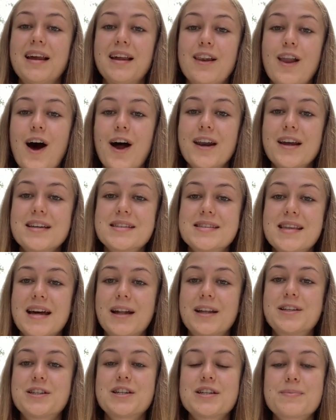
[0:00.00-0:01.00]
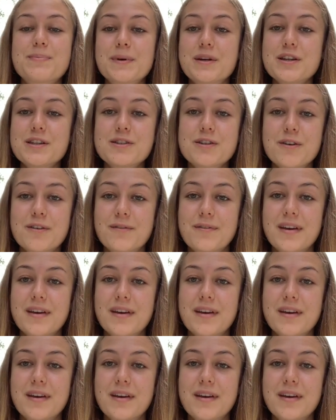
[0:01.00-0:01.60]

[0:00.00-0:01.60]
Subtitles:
a lot is that just because you're